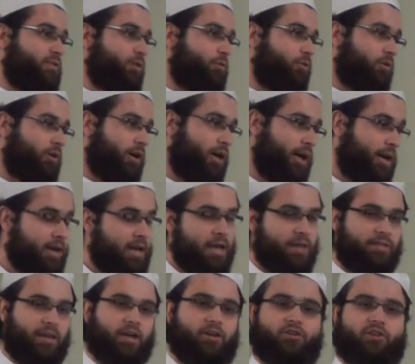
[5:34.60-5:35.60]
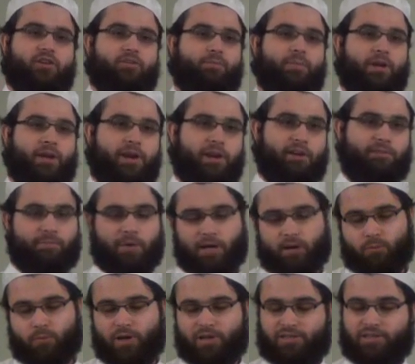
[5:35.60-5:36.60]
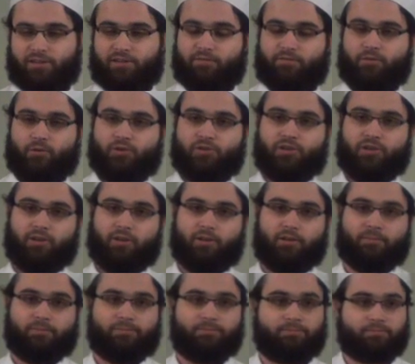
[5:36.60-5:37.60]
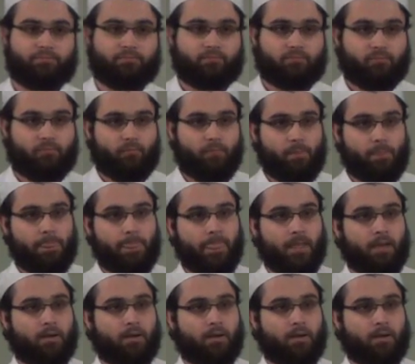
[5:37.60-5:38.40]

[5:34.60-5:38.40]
of the Quran, that should have been enough. But it wasn't, unfortunately.